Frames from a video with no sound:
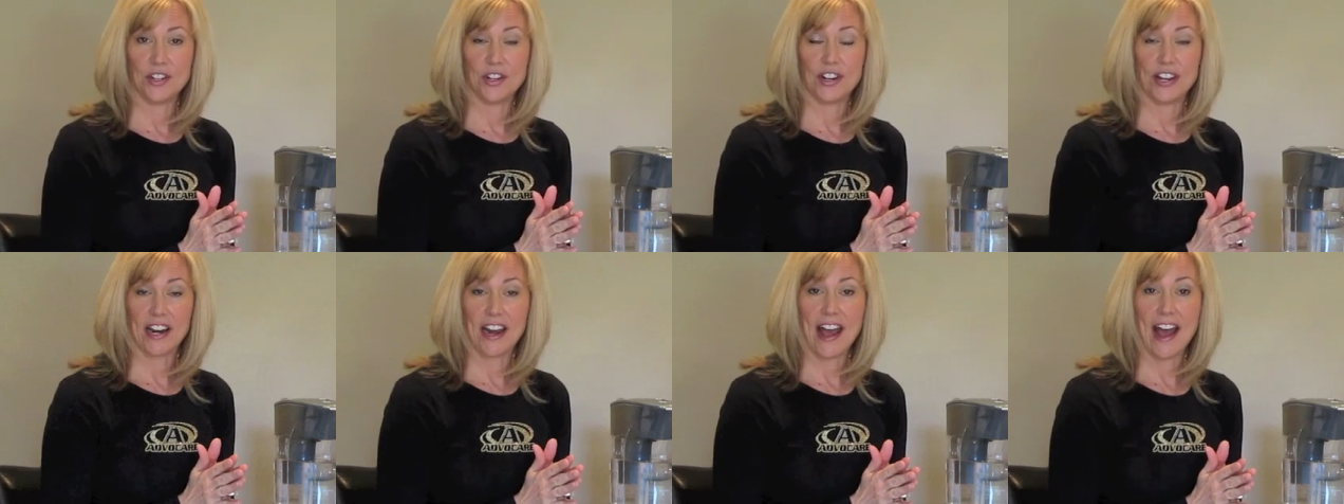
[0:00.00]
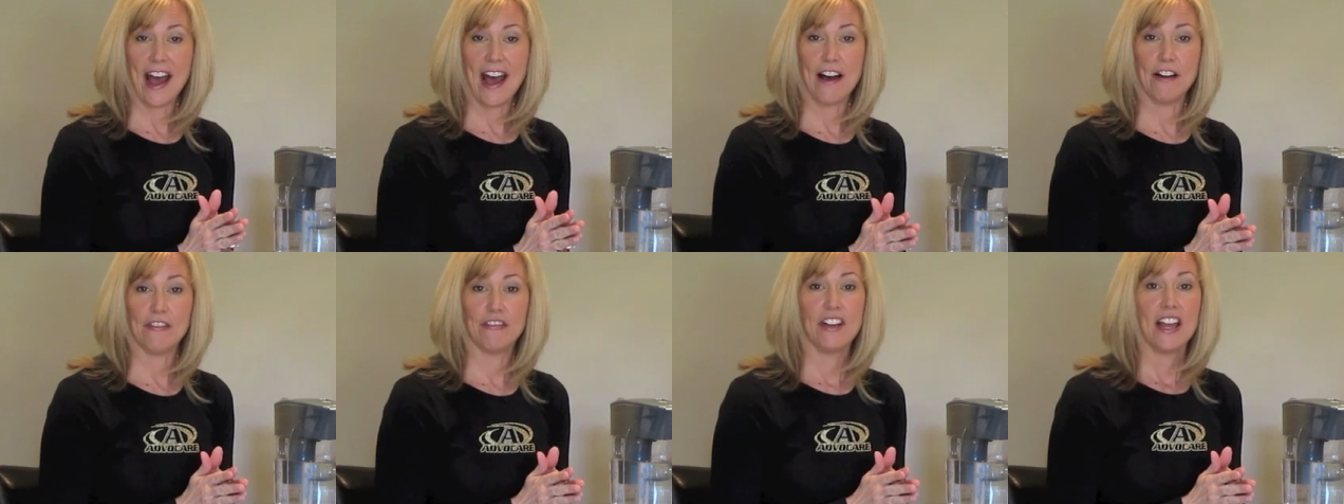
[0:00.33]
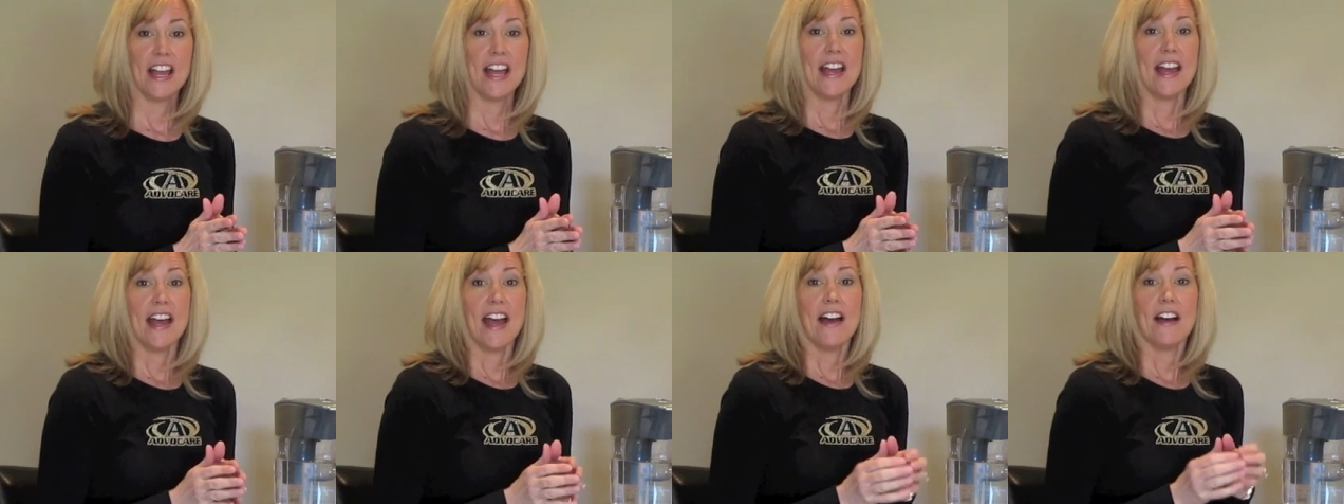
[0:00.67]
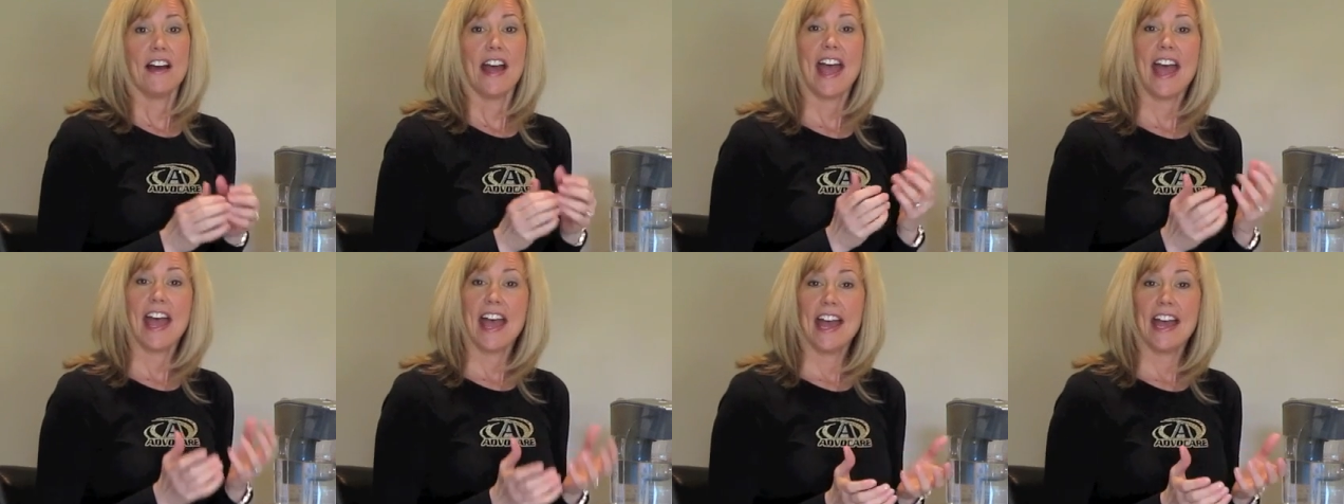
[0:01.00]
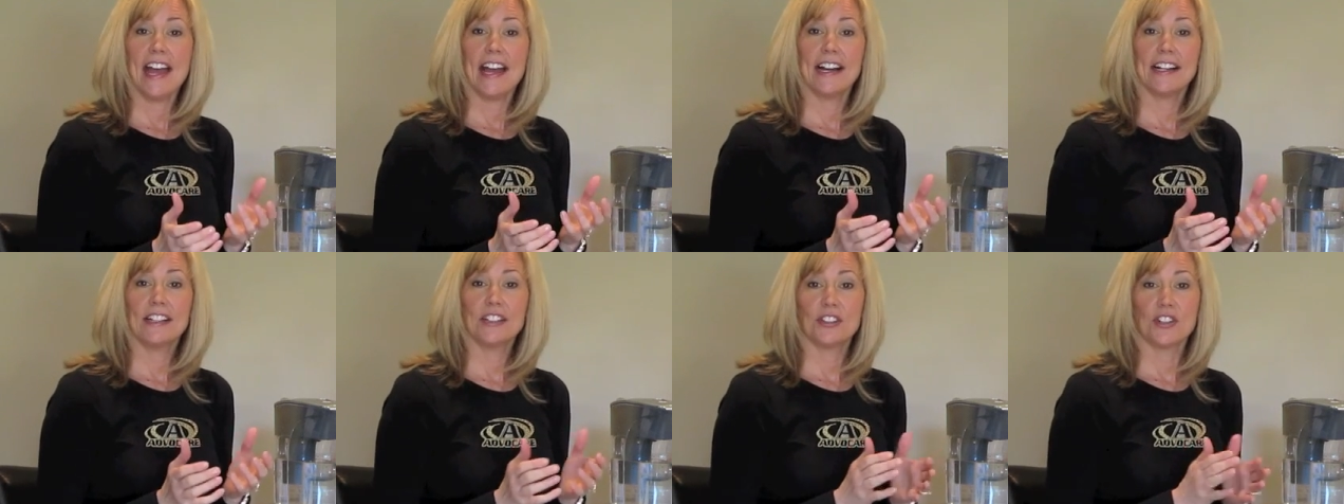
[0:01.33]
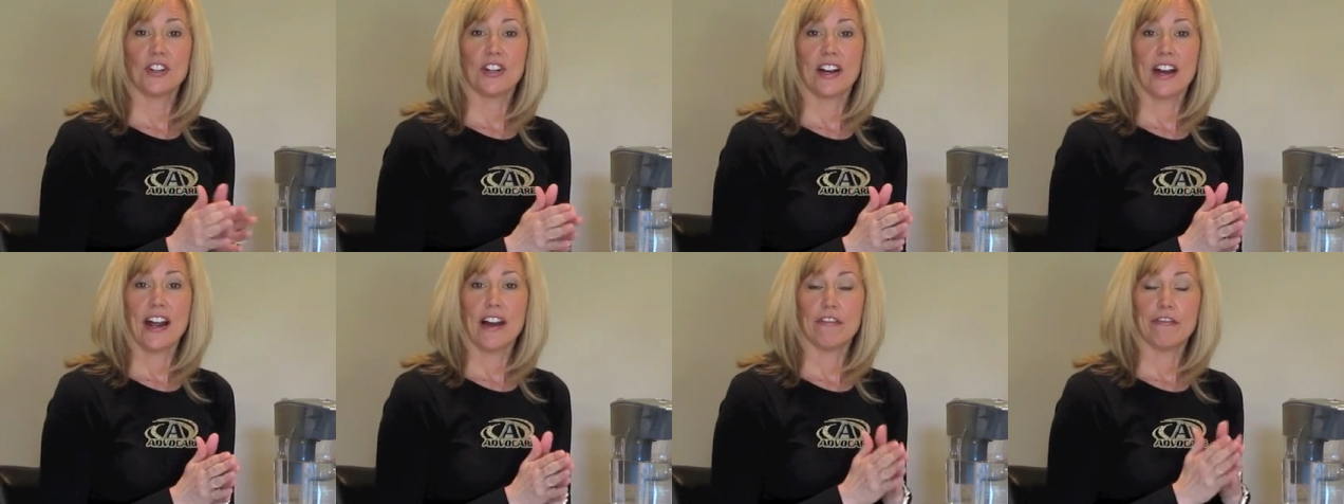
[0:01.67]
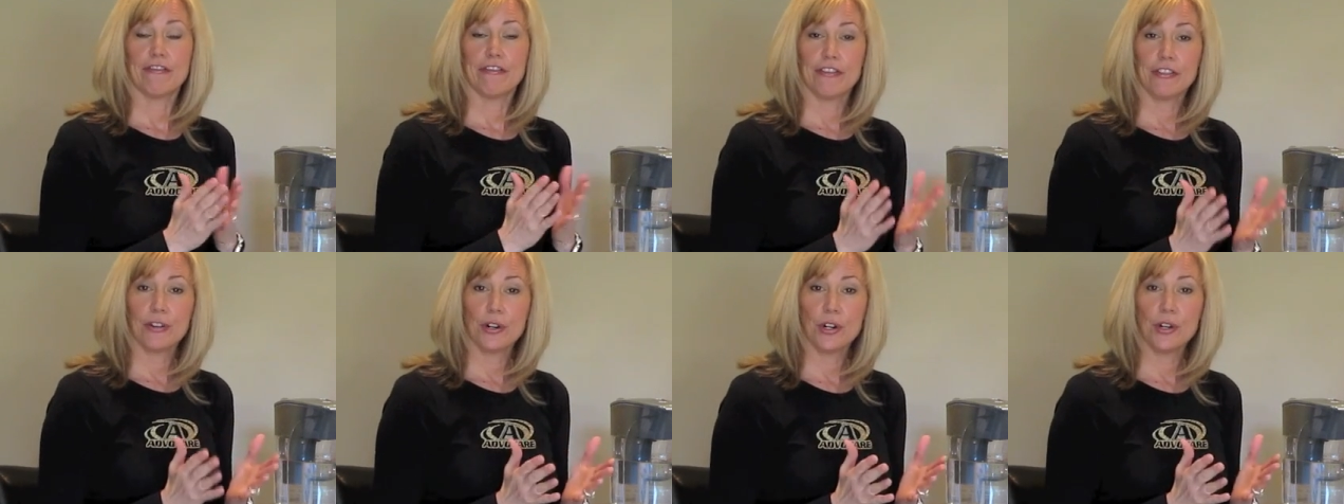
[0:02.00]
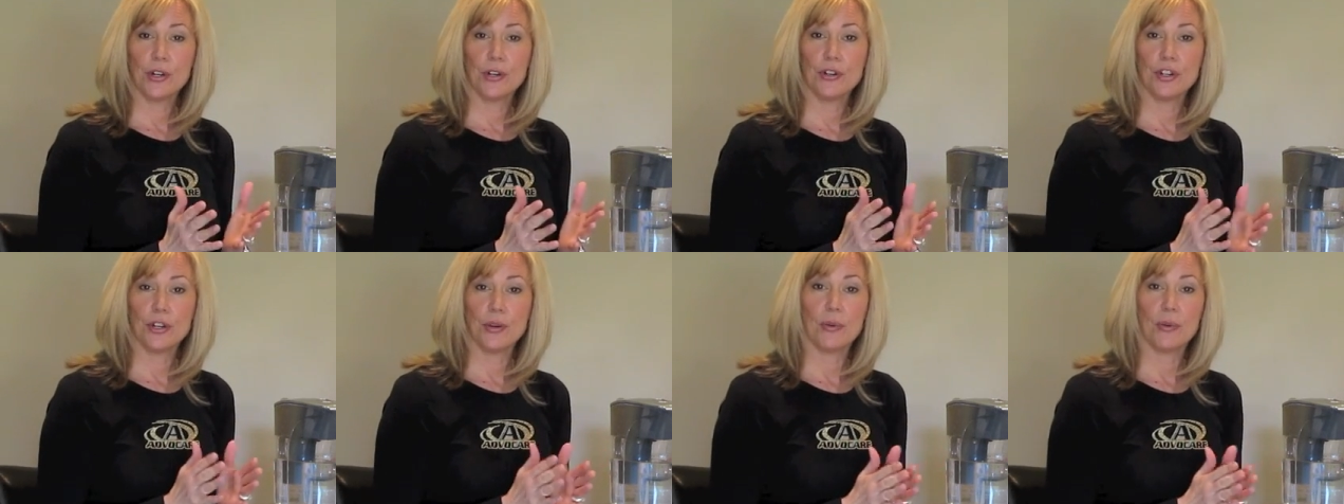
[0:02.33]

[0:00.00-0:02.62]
you can have eggs, you can have fruit.